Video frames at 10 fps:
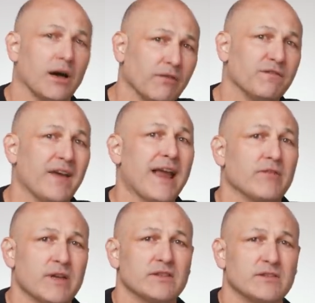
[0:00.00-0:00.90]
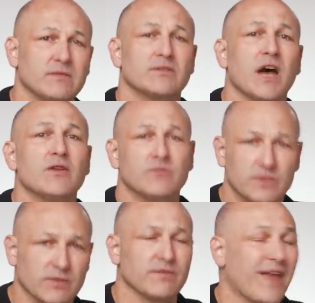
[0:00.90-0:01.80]
of various
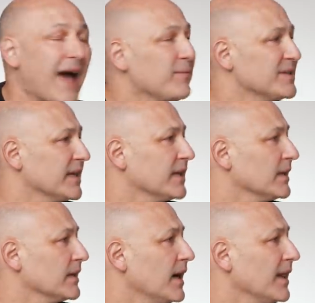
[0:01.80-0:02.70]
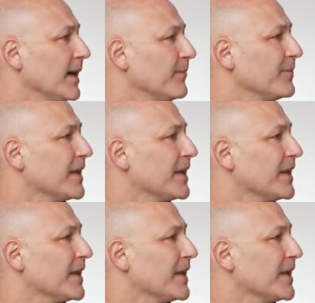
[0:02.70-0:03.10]
tones of that particular colour.